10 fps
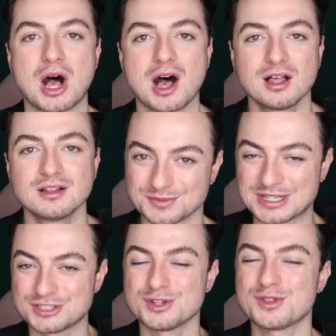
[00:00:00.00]
But
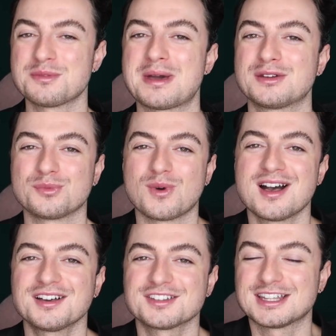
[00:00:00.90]
when you know the amount of
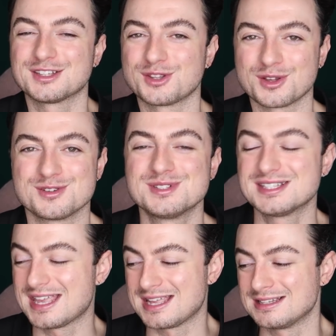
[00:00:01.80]
work that like
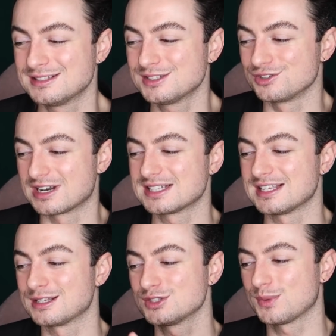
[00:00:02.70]
goes into
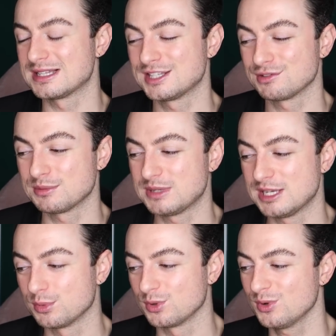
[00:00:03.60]
dressing 23
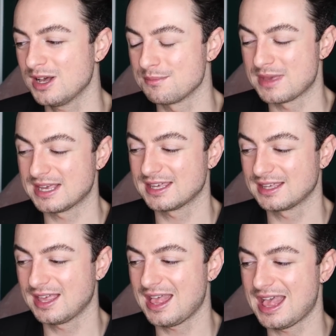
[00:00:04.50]
people and
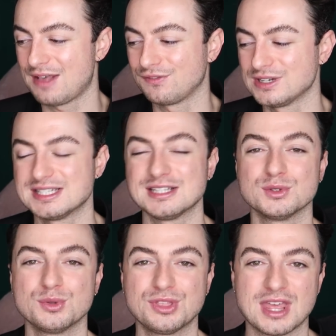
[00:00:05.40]
making every
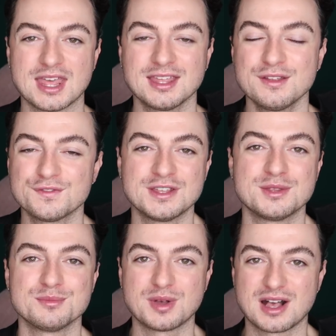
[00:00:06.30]
single thing
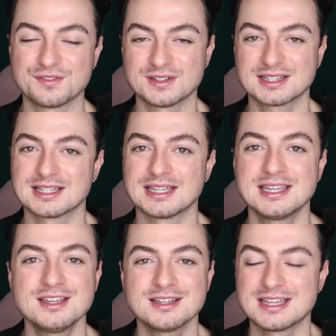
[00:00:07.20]
fit them
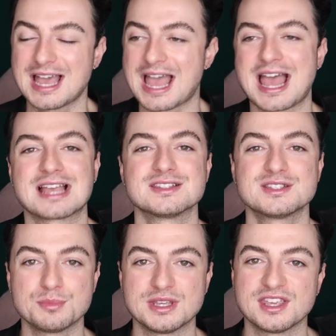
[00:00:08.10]
perfectly, it has
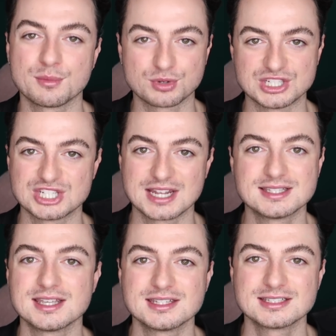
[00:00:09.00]
to be
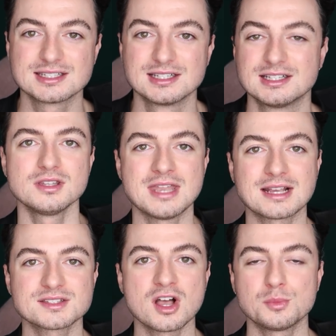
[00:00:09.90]
appreciated.
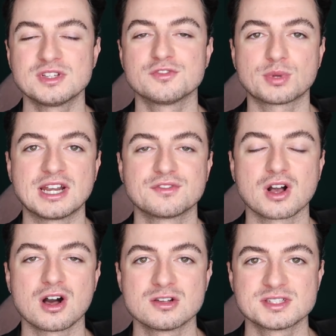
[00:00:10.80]
Next up, we have Brave
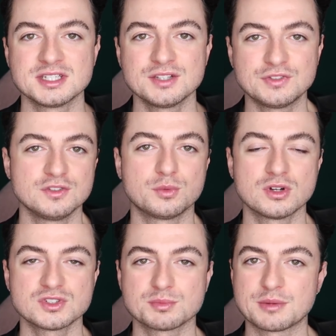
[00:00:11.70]
Girls, and if you've
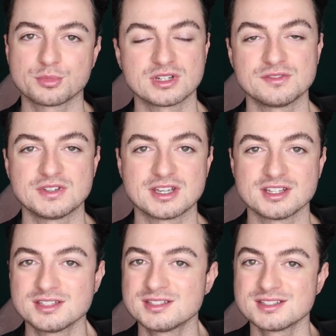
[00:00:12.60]
watched my
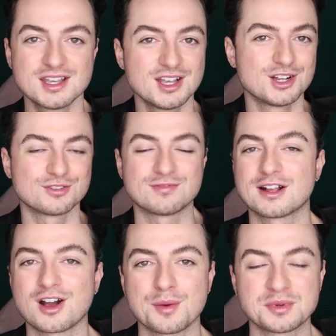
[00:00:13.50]
previous
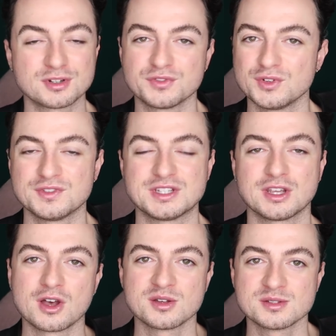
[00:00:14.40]
red carpet review
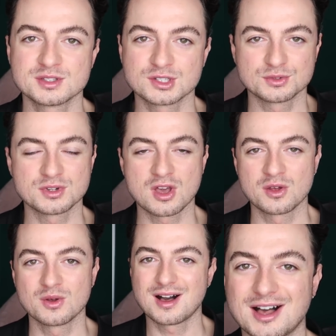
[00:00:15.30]
videos, you'll
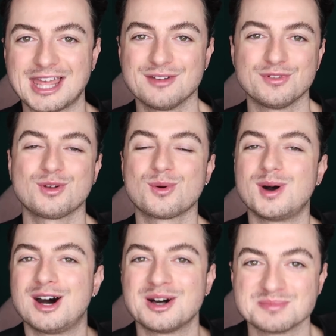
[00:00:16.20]
know I have
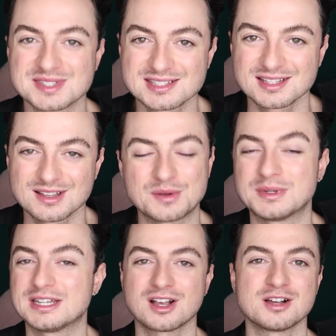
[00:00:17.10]
qualms
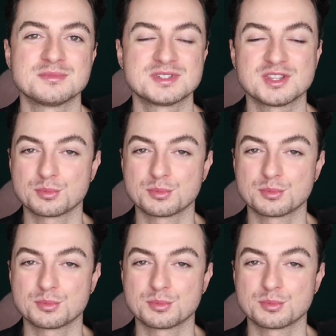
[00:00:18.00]
when it comes